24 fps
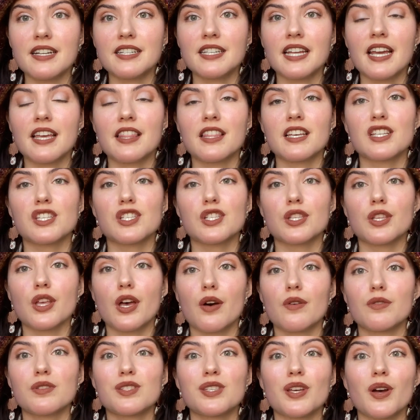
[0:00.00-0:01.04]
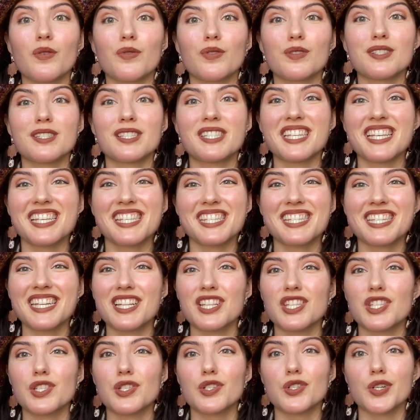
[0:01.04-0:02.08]
take this slow. So
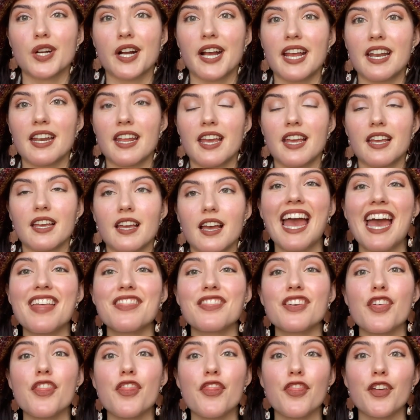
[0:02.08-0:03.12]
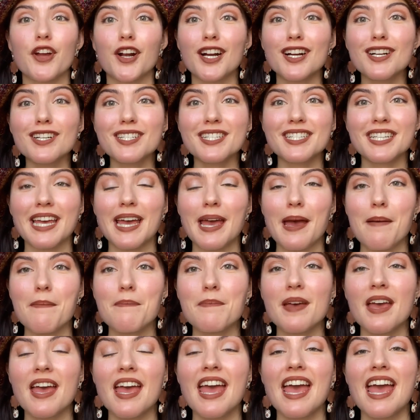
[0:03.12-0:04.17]
resistance training. And the third tip
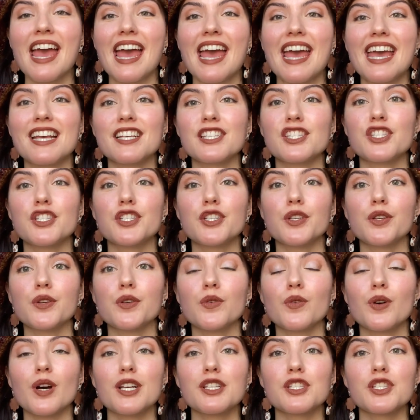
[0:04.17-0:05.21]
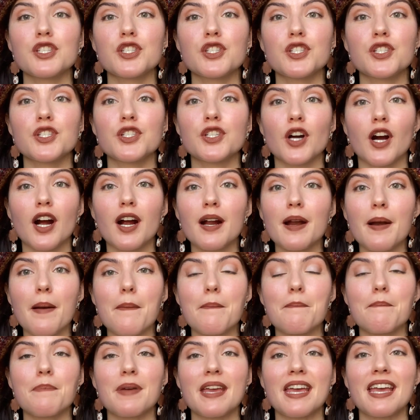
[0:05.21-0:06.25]
is to start
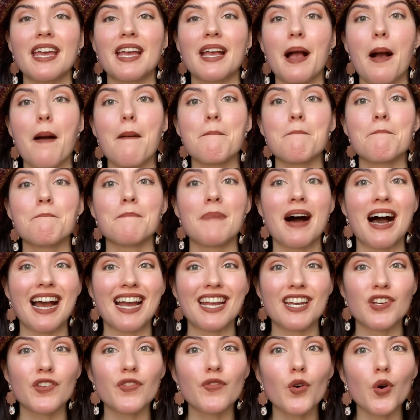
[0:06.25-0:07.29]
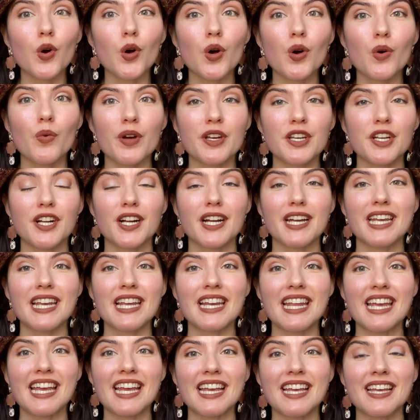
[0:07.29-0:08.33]
being mindful when you're
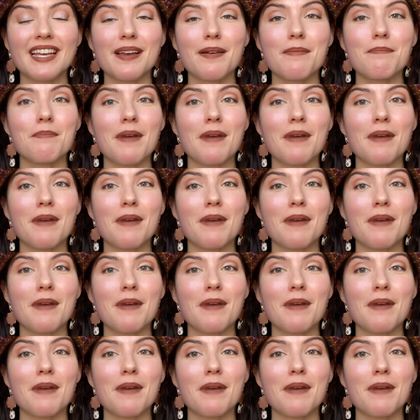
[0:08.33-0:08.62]
eating.